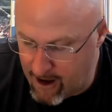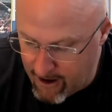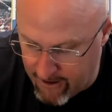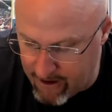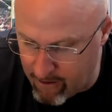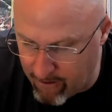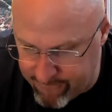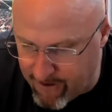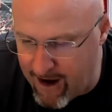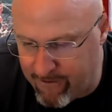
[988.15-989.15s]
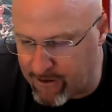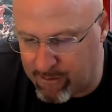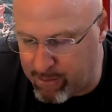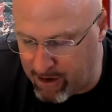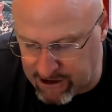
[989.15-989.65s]
and there are
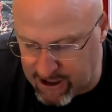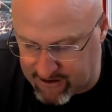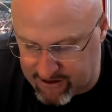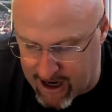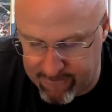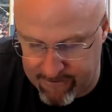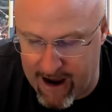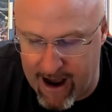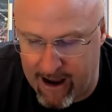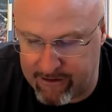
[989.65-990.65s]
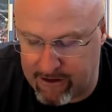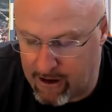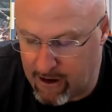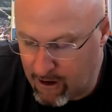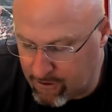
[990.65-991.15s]
500 BGS 9.5s.
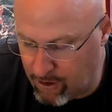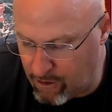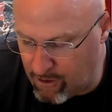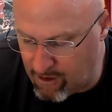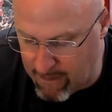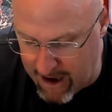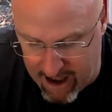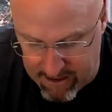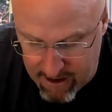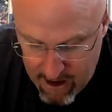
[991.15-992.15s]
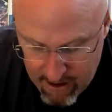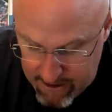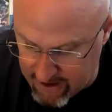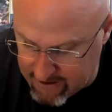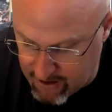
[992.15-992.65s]
So you do the math,
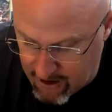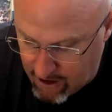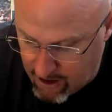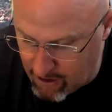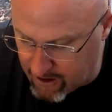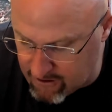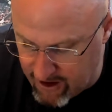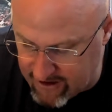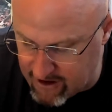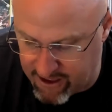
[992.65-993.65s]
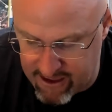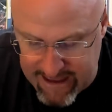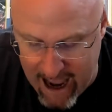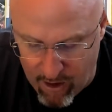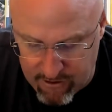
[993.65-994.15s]
that's, there's less than
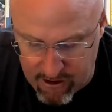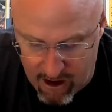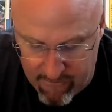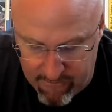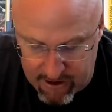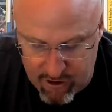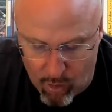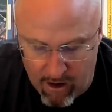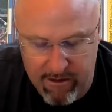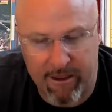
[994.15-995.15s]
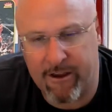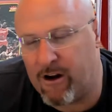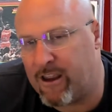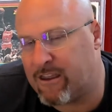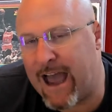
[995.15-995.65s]
1,000 of the
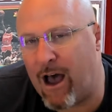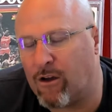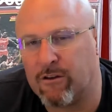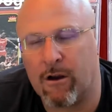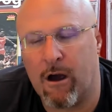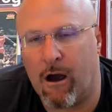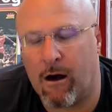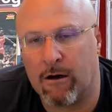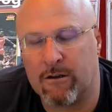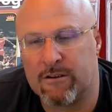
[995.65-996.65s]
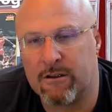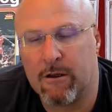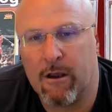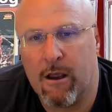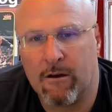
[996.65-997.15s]
30,000 cards.
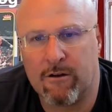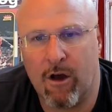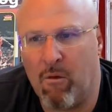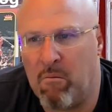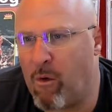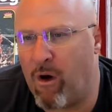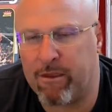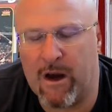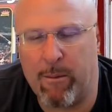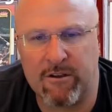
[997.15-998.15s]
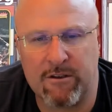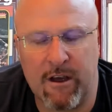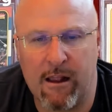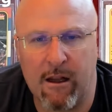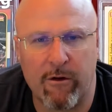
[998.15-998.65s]
So what, 3%,
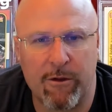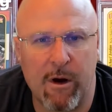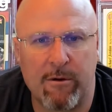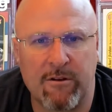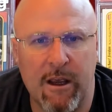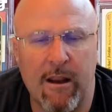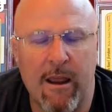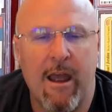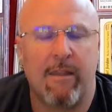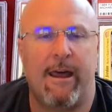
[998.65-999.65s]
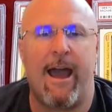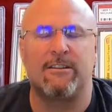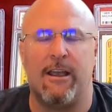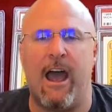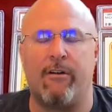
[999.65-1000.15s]
a little over 3%, that
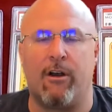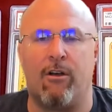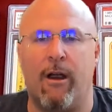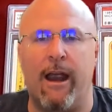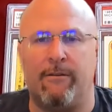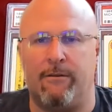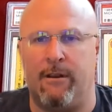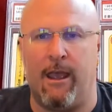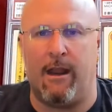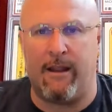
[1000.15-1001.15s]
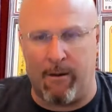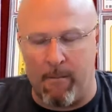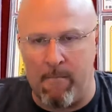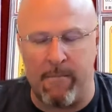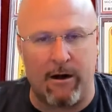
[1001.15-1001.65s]
actually have a grade of 10 that
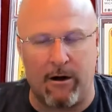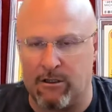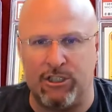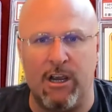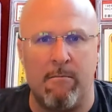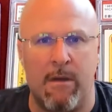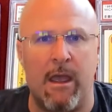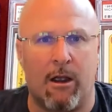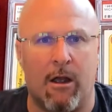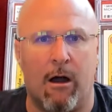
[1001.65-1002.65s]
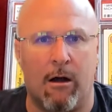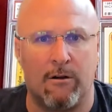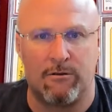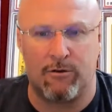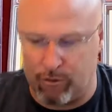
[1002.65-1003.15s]
are gem mint
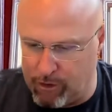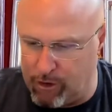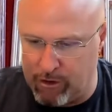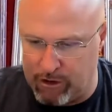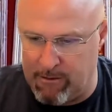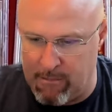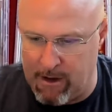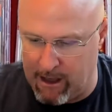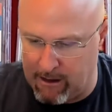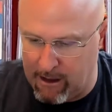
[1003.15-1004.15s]
cards, true gem mint.